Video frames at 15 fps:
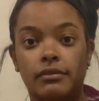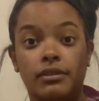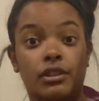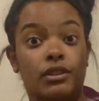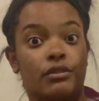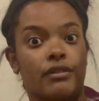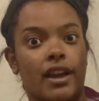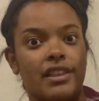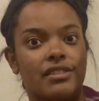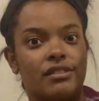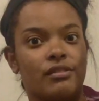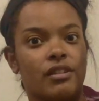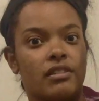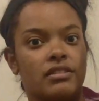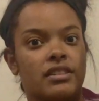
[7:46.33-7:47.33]
You're right, they're
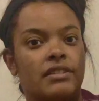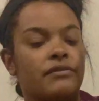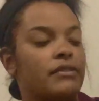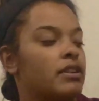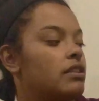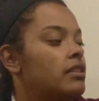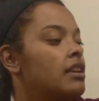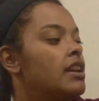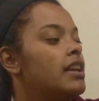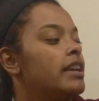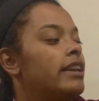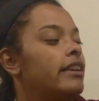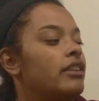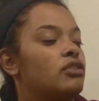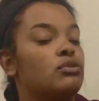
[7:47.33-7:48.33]
all different.
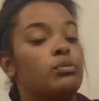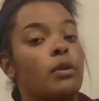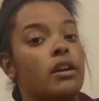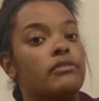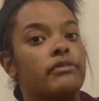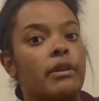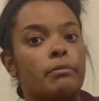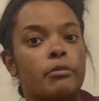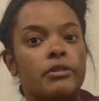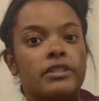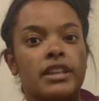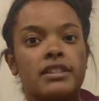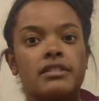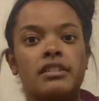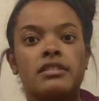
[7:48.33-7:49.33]
Each one
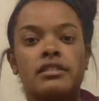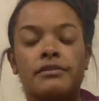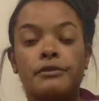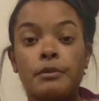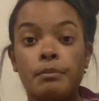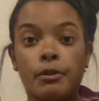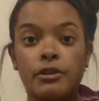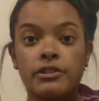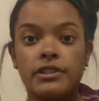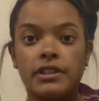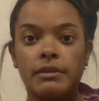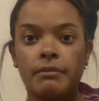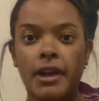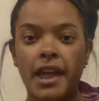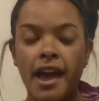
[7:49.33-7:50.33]
represents a different person
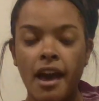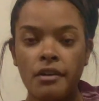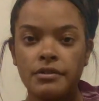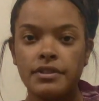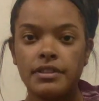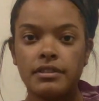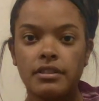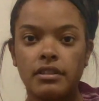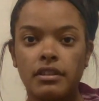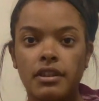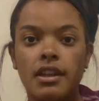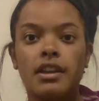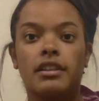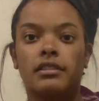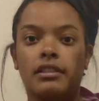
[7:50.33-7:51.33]
in my house.
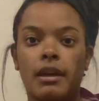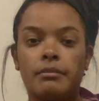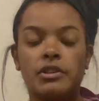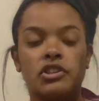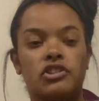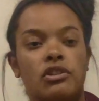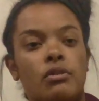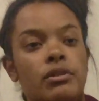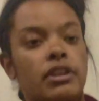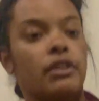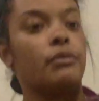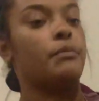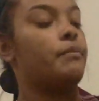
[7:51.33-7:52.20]
Let me show you.